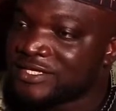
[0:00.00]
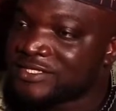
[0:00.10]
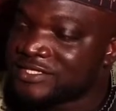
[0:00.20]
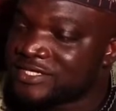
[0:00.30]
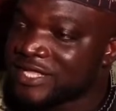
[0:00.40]

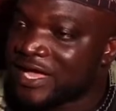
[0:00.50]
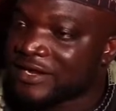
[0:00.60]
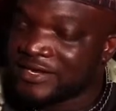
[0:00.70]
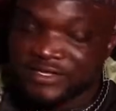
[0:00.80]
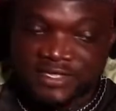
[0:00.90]
see that
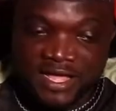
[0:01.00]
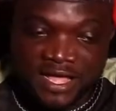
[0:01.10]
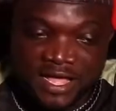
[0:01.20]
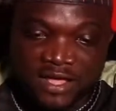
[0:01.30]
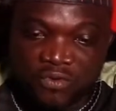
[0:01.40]
I
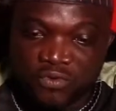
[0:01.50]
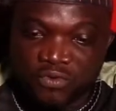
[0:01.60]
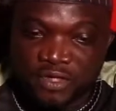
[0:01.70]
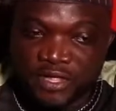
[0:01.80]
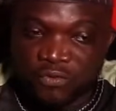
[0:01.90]
render
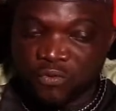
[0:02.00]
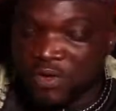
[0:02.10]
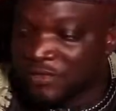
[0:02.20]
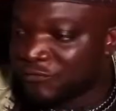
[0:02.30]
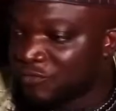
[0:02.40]

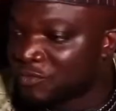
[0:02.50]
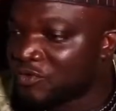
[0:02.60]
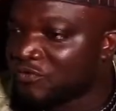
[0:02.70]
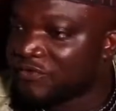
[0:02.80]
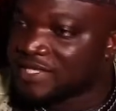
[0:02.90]
one form
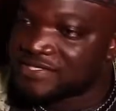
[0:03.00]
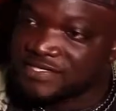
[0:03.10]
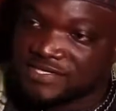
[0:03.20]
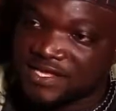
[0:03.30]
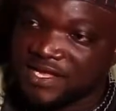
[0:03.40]
of
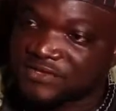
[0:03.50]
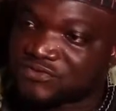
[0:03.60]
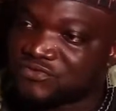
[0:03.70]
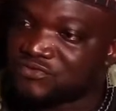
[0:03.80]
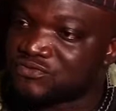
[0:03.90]
assistance
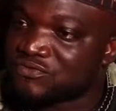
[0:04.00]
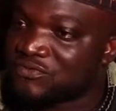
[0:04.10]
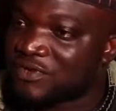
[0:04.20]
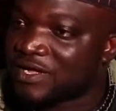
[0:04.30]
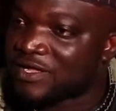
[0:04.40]
to
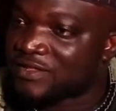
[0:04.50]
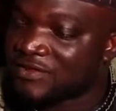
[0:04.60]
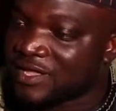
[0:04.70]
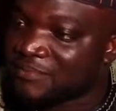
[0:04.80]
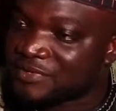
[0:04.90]

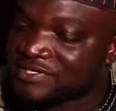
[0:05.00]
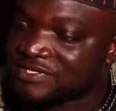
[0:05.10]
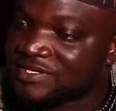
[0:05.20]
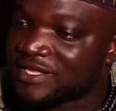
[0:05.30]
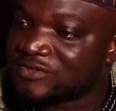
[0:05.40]
another
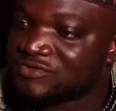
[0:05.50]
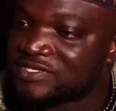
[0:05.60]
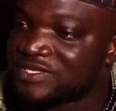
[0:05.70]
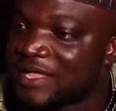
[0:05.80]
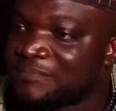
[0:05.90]
person and you
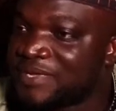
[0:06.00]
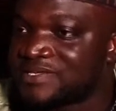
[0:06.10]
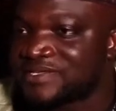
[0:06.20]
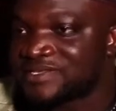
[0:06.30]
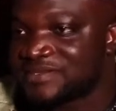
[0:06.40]
see that
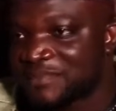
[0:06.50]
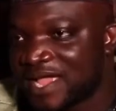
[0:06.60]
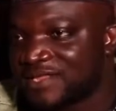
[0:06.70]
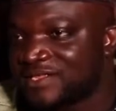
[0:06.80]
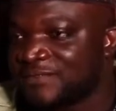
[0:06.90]
person
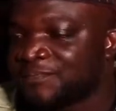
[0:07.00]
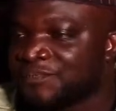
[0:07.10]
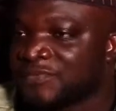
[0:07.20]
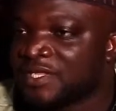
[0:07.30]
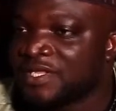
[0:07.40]
smiling.
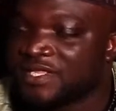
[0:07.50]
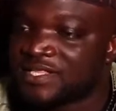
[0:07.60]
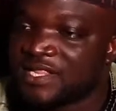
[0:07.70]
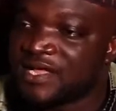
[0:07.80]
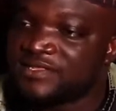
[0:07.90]
It
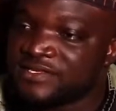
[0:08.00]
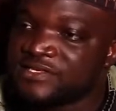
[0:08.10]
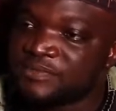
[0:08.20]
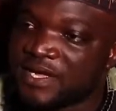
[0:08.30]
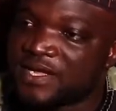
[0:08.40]

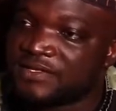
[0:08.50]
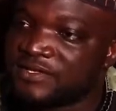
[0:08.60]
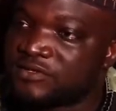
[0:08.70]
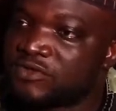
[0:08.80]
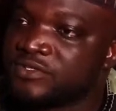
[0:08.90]
gladdens my heart
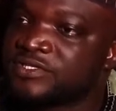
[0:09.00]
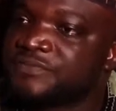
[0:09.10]
a lot.